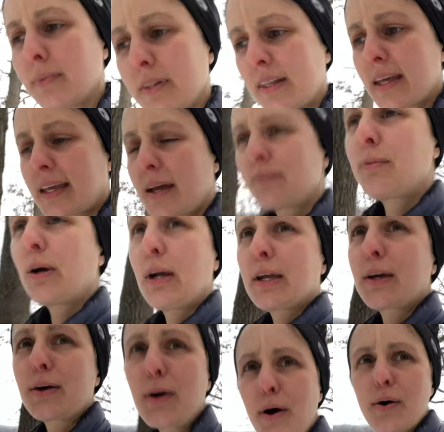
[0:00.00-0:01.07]
like I'm
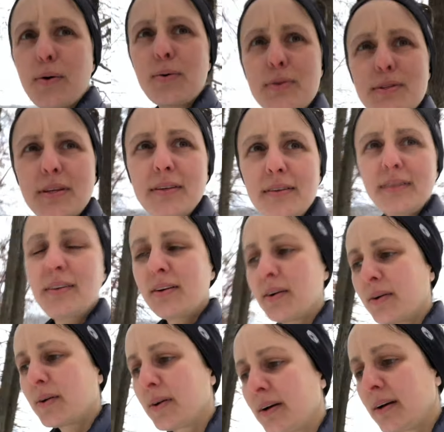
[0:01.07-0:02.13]
wearing a coat
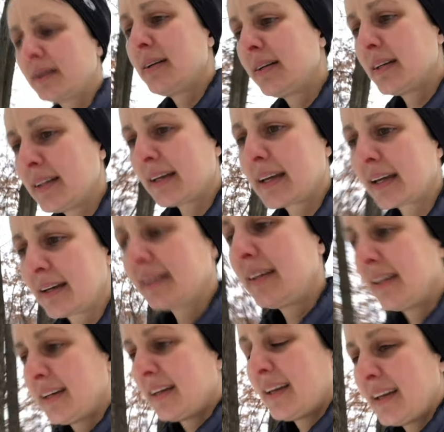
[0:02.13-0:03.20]
or like
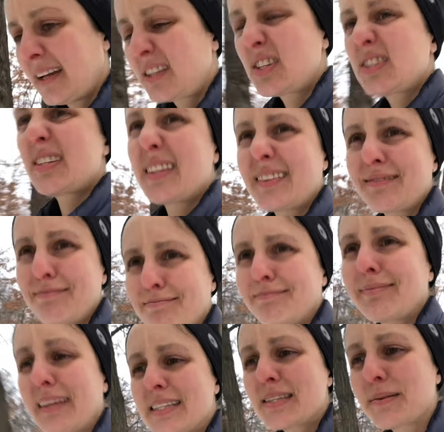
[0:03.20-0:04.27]
it just
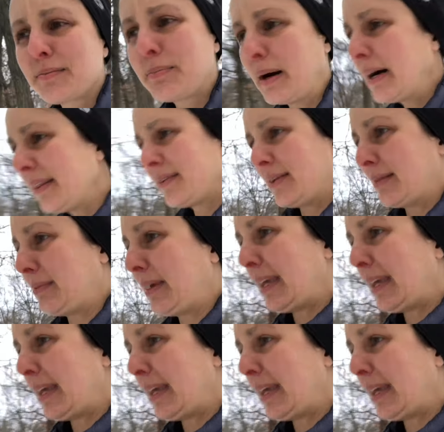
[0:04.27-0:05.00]
isn't bothering